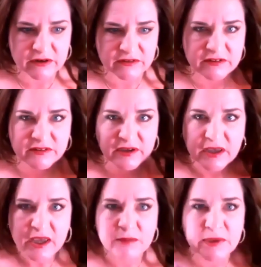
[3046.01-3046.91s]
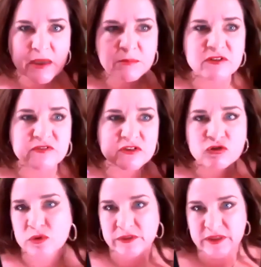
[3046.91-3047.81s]
Because it becomes a
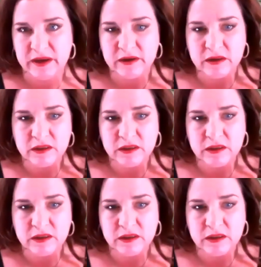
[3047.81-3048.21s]
visual thing.